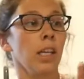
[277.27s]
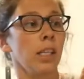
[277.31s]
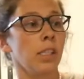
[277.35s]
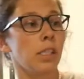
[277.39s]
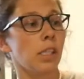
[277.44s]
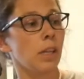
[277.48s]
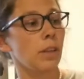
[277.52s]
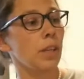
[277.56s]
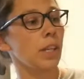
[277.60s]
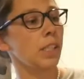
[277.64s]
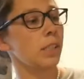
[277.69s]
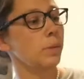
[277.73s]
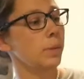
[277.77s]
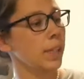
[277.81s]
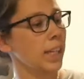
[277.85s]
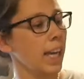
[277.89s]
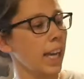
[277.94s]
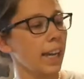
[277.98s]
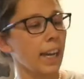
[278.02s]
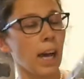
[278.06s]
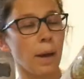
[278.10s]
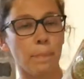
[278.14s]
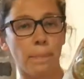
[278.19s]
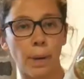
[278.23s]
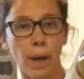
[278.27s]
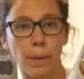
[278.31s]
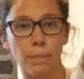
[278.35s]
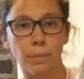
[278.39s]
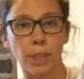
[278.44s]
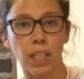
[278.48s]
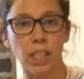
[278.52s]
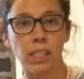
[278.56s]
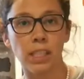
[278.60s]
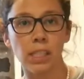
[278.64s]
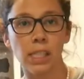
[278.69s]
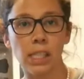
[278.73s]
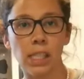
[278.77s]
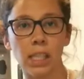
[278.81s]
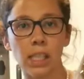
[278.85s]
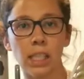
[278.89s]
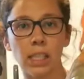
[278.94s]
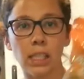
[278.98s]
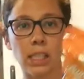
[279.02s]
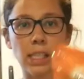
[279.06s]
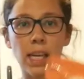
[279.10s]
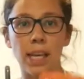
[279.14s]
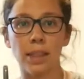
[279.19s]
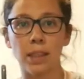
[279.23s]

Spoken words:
So this week I got pumpkin seeds,